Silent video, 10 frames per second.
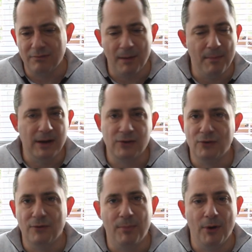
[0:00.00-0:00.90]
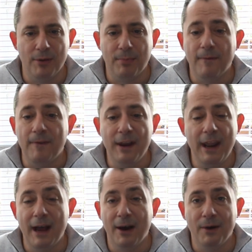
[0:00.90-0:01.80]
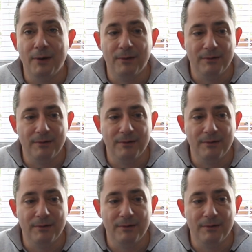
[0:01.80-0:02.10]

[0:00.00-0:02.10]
a mixture of both, but for now